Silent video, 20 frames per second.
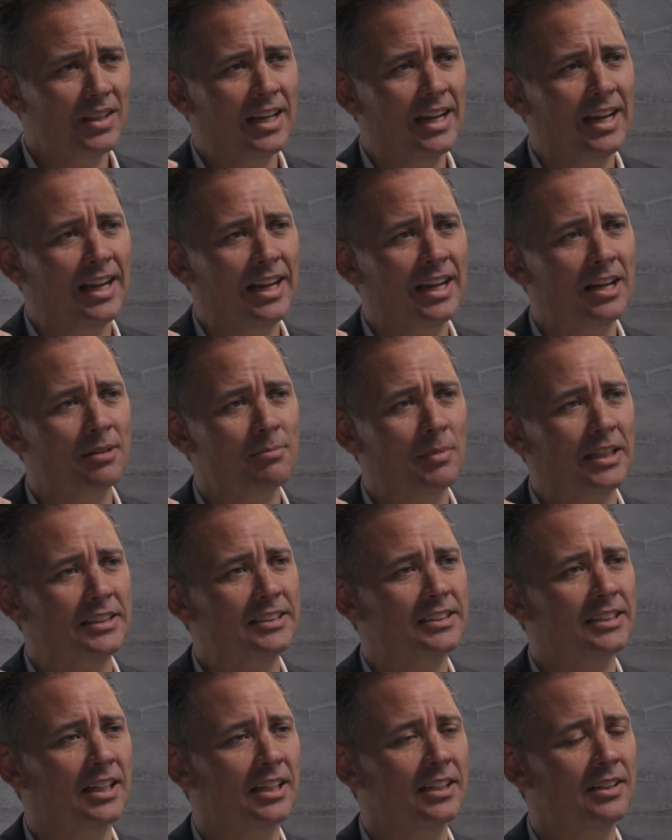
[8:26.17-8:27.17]
And my
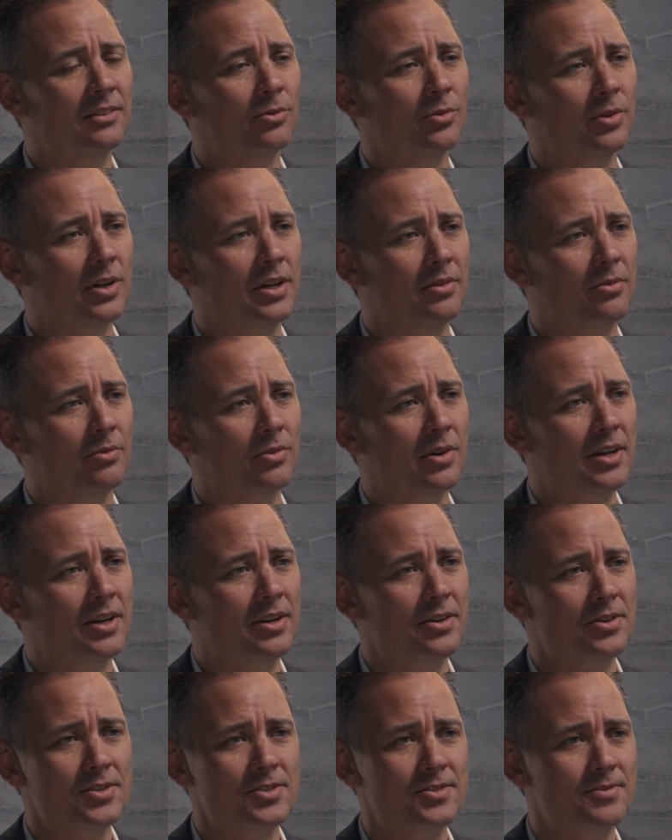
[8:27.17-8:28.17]
son, when he
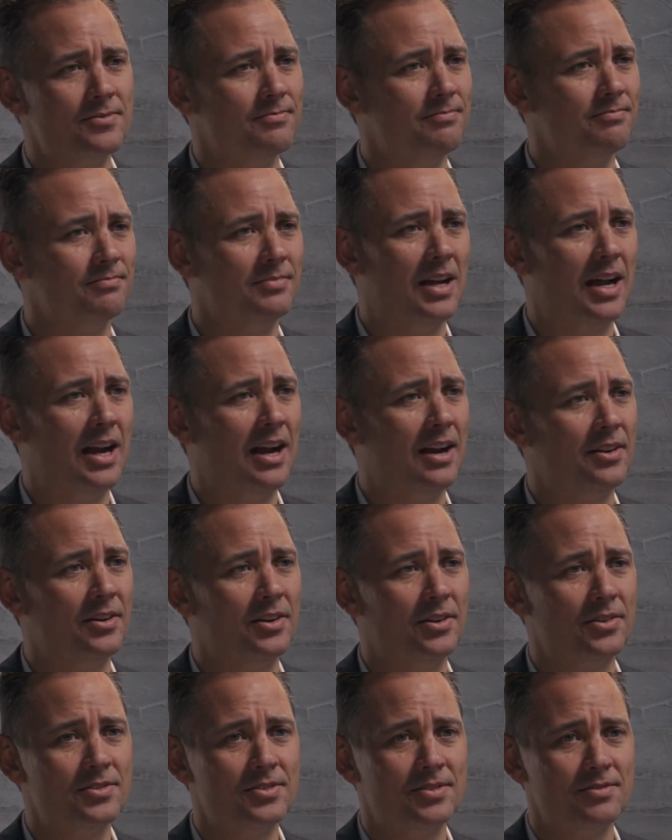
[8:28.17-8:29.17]
was, I don't
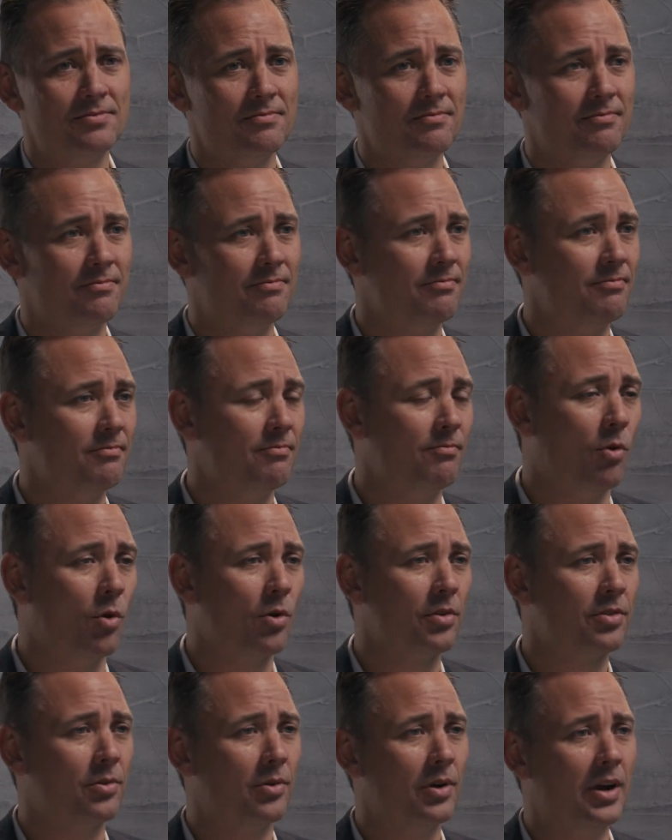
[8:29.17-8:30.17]
know,
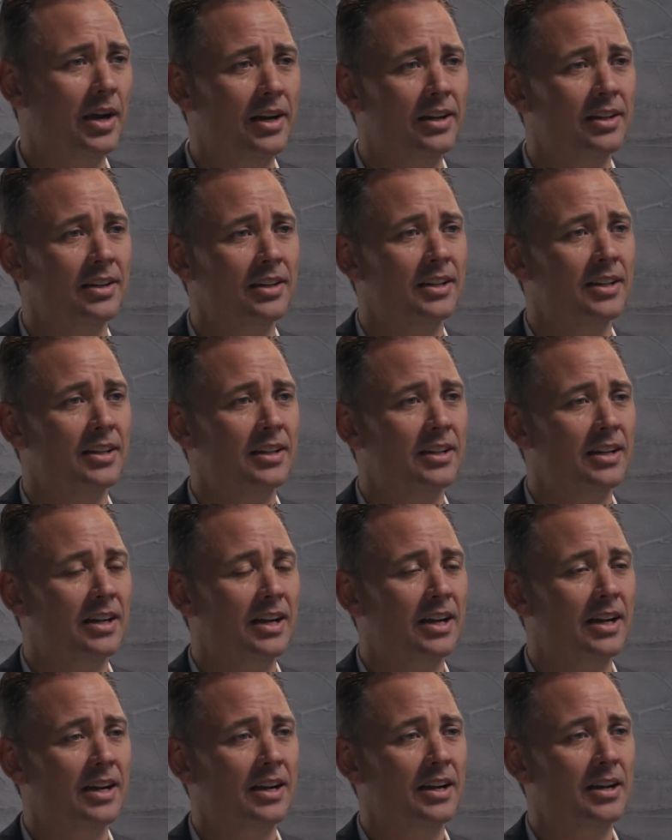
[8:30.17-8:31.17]
fourth grade,
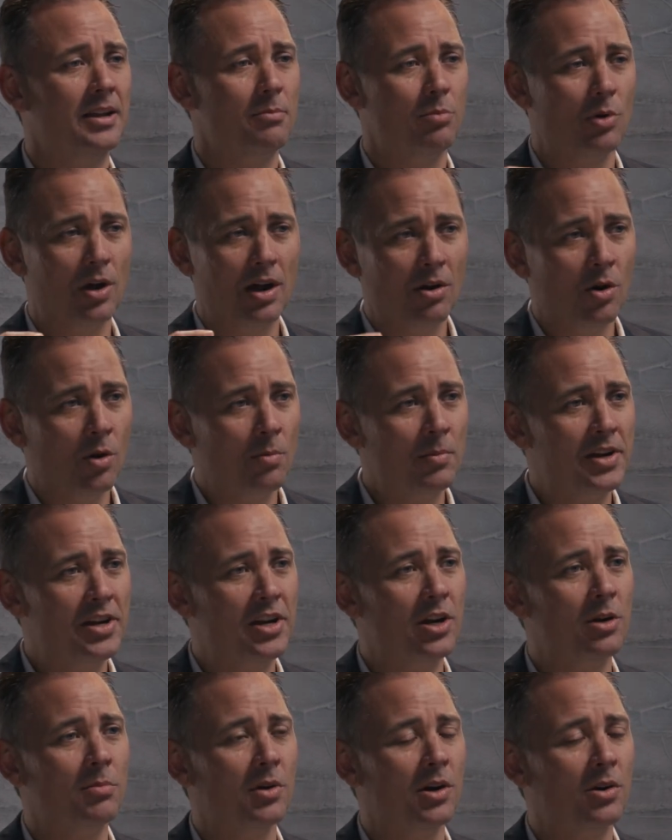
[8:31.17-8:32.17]
he brought home a
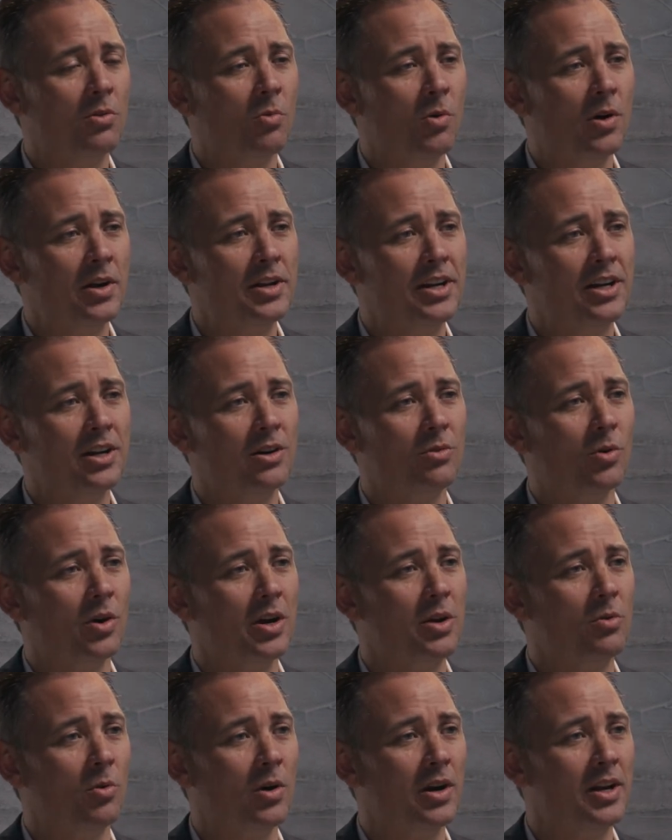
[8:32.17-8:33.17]
yearbook one year where
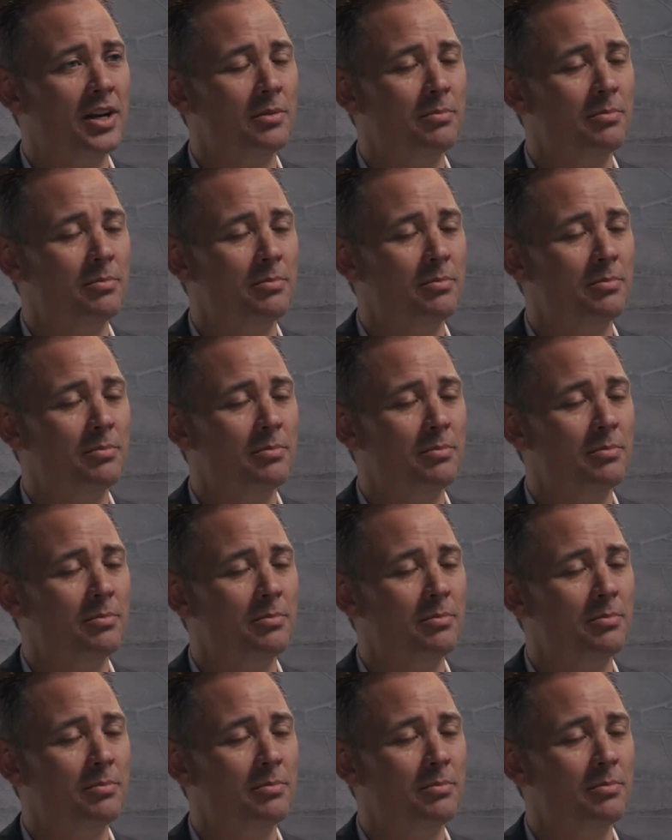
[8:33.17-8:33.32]
he wanted to